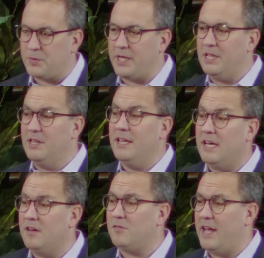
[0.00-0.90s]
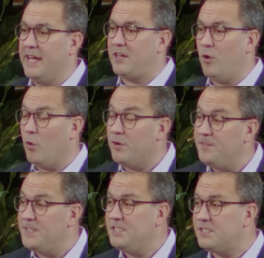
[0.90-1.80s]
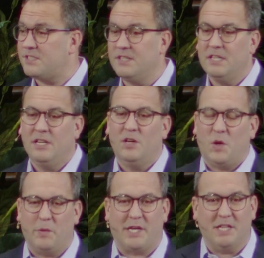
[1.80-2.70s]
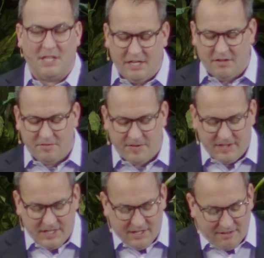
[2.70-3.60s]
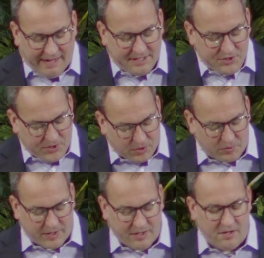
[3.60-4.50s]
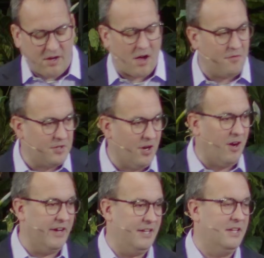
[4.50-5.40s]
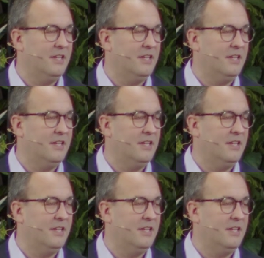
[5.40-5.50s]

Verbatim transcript: We can live like orphans, or we can live like children of God.